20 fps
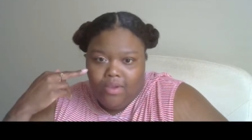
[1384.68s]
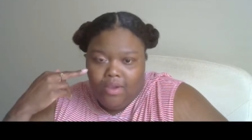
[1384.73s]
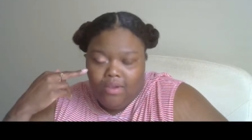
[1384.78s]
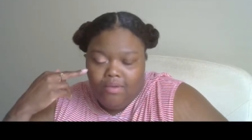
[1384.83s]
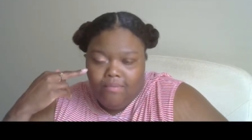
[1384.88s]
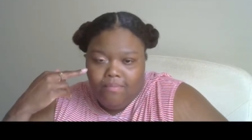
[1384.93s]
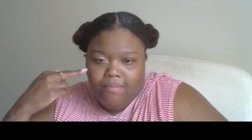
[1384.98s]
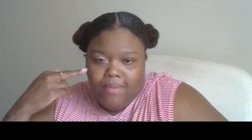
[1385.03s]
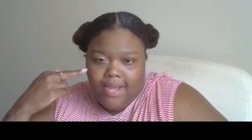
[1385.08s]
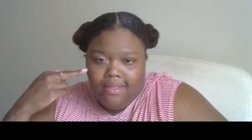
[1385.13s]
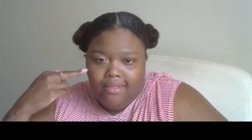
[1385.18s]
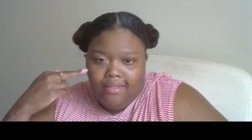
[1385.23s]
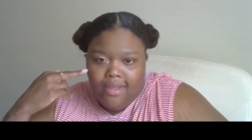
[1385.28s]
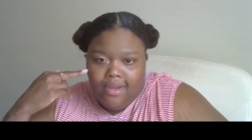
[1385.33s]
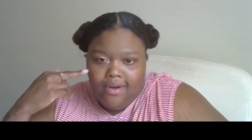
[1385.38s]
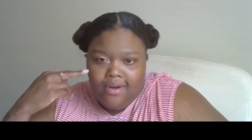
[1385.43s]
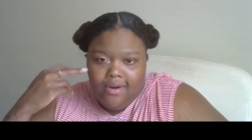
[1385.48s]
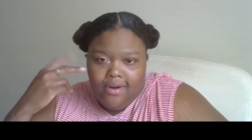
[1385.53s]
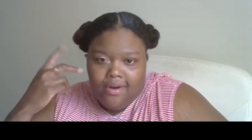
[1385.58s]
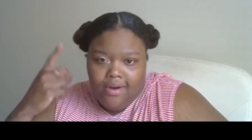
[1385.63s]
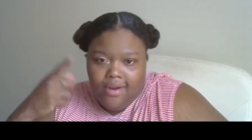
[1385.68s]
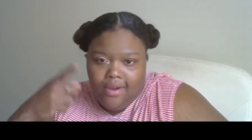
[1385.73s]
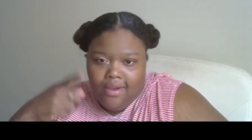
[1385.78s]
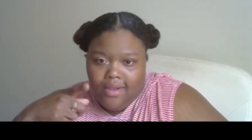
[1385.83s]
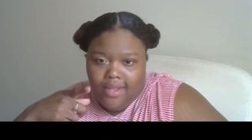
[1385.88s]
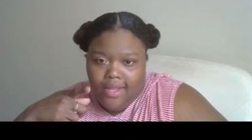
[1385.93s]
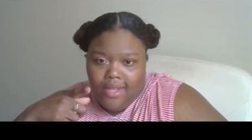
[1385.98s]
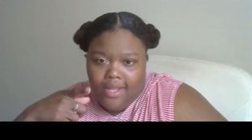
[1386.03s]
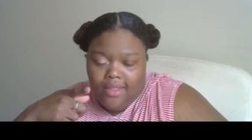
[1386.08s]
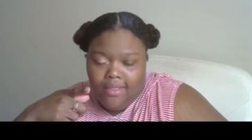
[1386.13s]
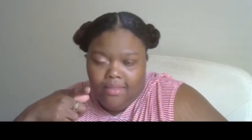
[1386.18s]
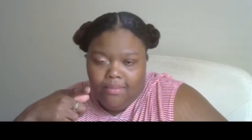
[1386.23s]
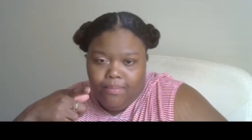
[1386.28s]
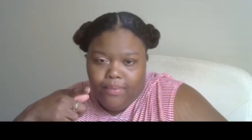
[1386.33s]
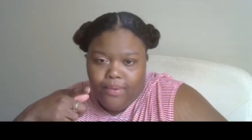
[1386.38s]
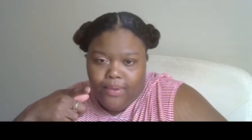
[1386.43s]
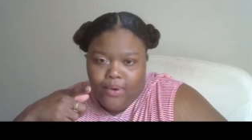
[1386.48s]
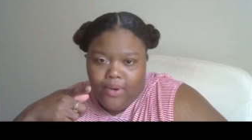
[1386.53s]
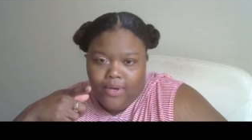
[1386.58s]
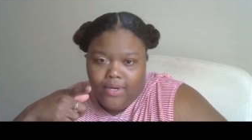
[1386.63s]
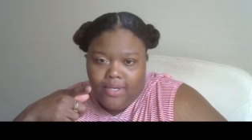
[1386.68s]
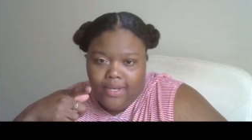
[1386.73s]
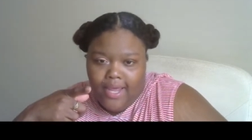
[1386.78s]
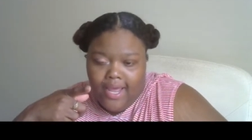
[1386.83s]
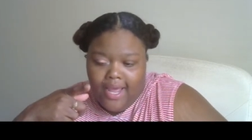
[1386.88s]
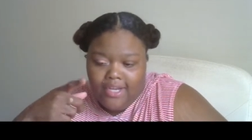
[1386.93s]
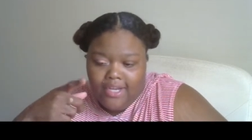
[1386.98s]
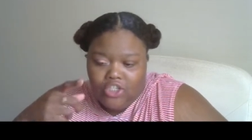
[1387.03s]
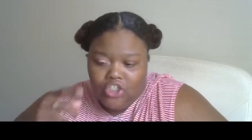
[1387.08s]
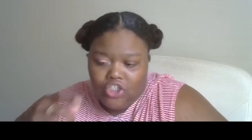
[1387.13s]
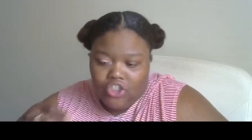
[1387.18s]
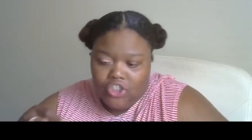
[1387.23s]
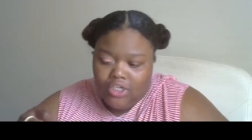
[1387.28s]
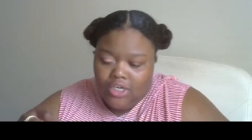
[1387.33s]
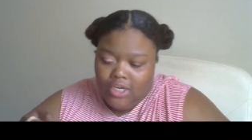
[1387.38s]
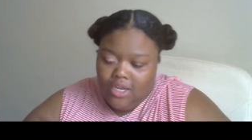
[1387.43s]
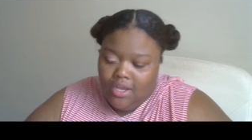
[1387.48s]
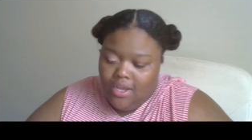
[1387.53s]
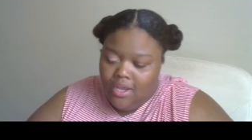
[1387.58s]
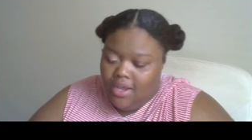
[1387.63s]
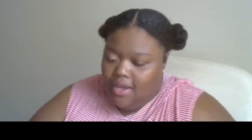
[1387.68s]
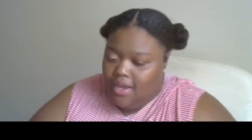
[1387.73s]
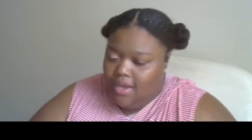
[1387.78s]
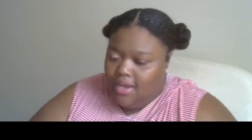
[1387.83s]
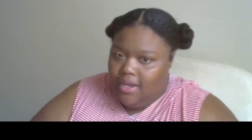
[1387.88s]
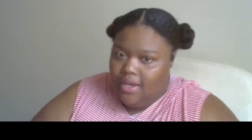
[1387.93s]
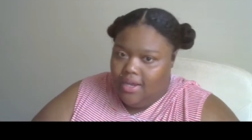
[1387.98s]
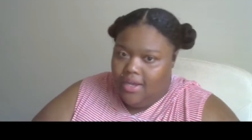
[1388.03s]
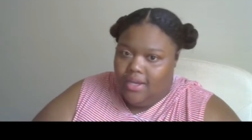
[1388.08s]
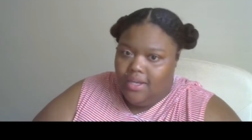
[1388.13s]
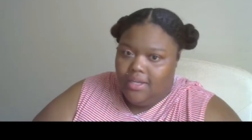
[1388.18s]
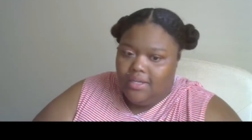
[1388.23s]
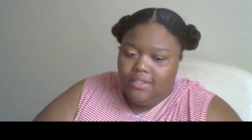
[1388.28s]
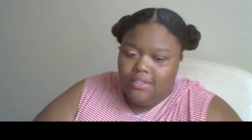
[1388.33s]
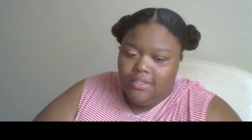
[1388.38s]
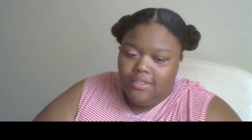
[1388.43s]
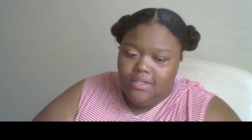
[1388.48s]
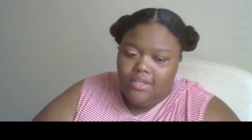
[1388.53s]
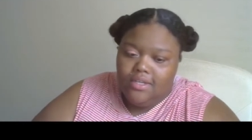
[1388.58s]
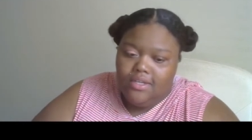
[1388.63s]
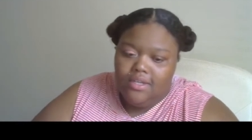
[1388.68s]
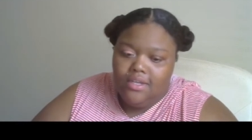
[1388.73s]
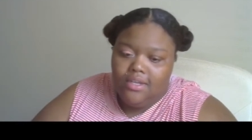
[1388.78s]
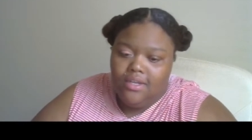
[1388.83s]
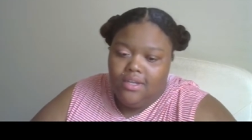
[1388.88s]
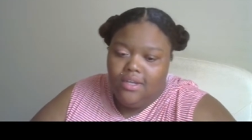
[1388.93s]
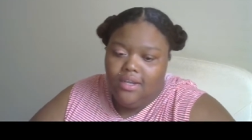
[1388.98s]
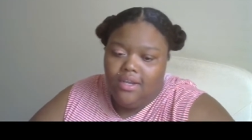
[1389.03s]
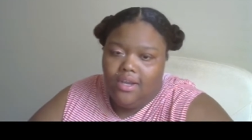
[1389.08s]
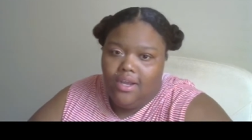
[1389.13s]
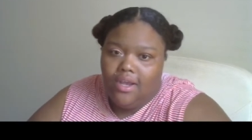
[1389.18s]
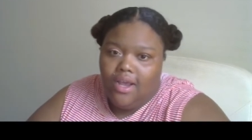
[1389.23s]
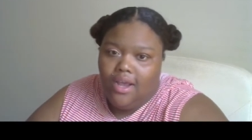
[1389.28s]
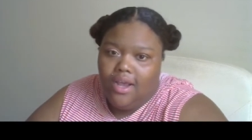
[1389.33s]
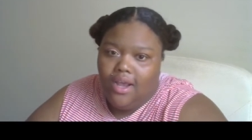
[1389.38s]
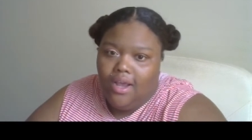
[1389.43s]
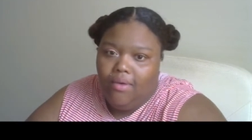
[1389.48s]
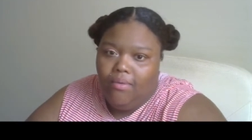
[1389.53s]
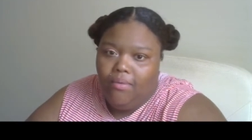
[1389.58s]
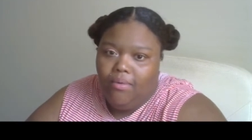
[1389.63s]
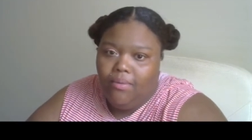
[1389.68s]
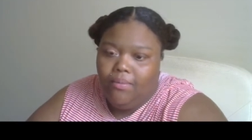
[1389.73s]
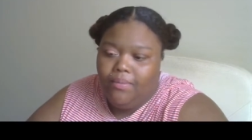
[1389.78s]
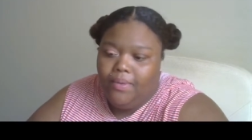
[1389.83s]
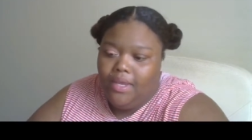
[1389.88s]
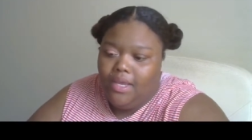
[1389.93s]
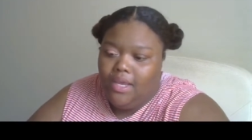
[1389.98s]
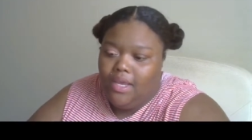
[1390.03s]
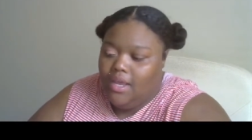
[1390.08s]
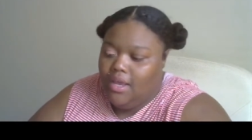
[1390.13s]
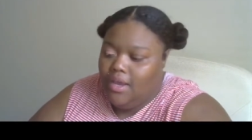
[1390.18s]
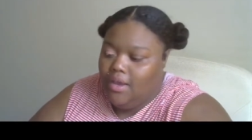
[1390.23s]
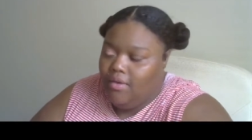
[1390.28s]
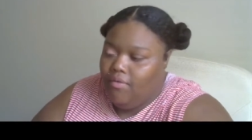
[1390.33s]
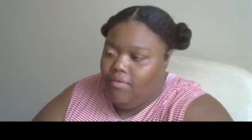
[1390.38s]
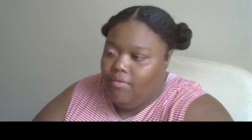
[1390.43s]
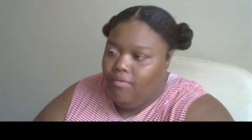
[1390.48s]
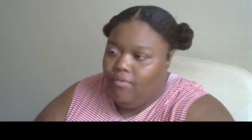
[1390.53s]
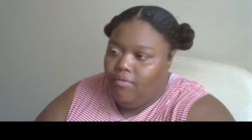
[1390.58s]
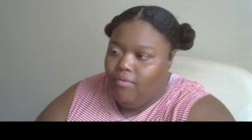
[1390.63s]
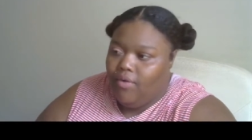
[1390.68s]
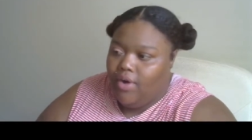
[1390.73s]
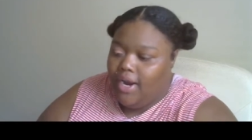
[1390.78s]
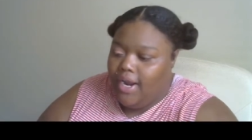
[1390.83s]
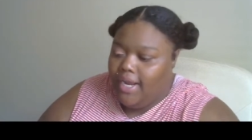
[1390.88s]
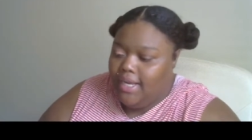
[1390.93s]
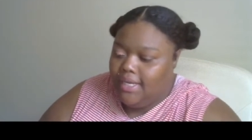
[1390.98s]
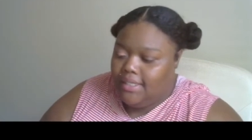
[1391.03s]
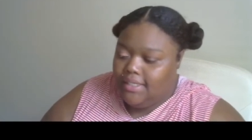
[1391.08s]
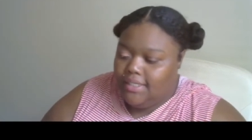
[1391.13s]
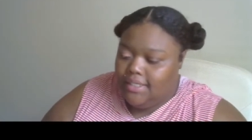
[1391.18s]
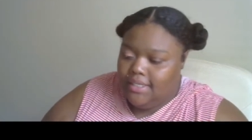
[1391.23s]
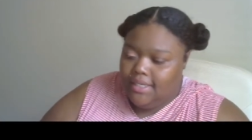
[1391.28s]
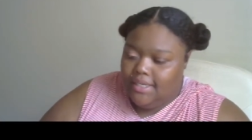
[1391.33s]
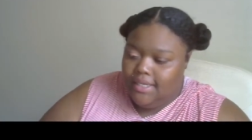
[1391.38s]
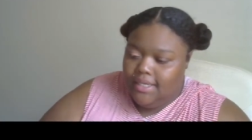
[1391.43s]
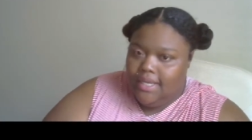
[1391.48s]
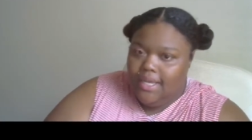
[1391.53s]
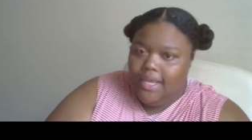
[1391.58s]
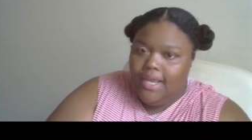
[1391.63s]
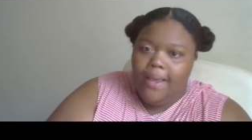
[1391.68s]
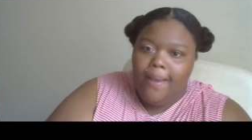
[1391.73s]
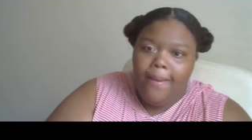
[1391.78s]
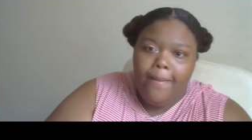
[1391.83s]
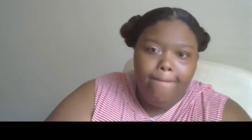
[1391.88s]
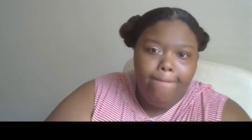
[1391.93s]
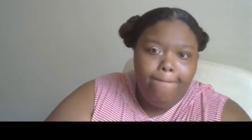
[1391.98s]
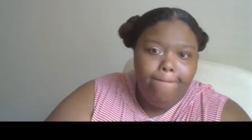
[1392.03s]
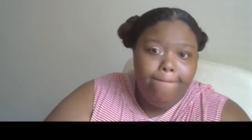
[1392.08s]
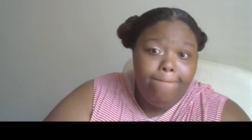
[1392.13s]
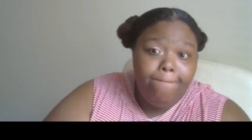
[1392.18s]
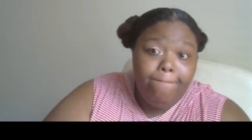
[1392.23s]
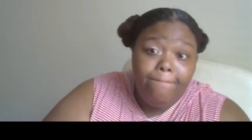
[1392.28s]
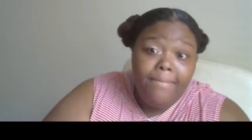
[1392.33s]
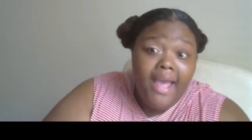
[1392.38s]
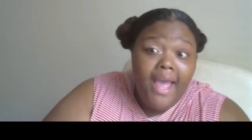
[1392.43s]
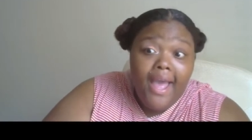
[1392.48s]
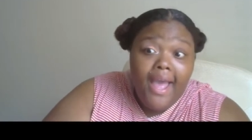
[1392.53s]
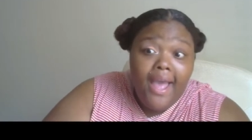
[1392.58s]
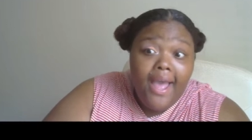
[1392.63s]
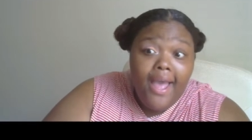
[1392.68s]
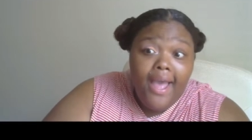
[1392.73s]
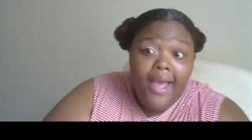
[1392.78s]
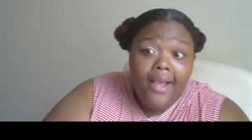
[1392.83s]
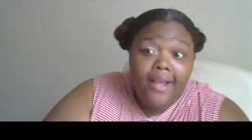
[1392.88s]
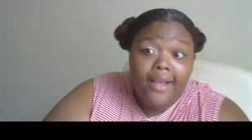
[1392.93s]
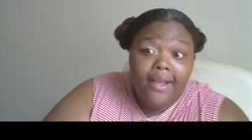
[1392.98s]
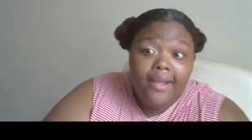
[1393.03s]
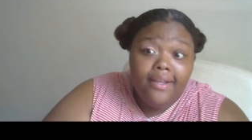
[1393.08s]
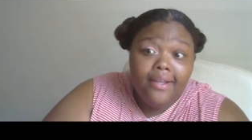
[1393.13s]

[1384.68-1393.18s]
my liner and put on a lash and I will be right back.